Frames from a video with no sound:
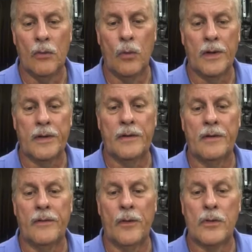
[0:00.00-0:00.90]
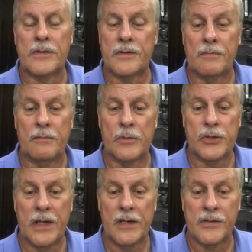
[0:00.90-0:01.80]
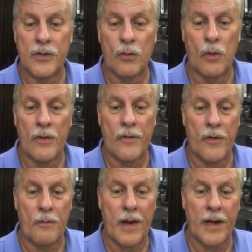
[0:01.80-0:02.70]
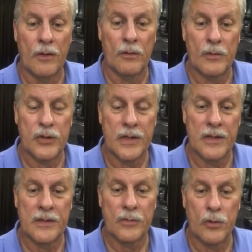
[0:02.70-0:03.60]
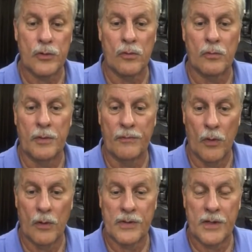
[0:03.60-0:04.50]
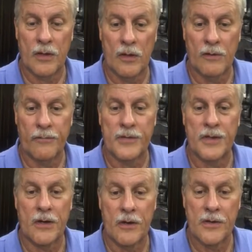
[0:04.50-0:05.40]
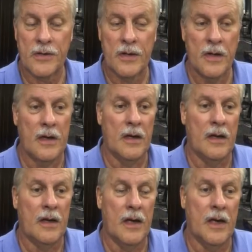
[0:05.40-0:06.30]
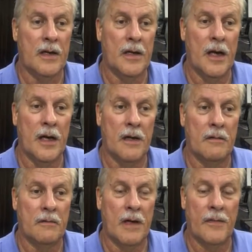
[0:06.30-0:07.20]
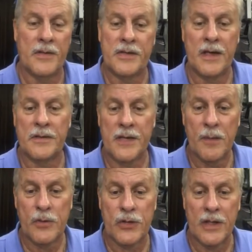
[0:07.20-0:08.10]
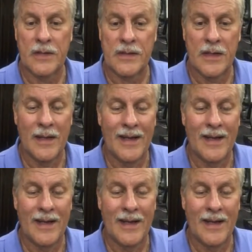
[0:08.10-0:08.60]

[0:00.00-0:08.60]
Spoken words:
what those machines do, whether they're manual machines, which we'll be focusing on for starters, and the CNC machines,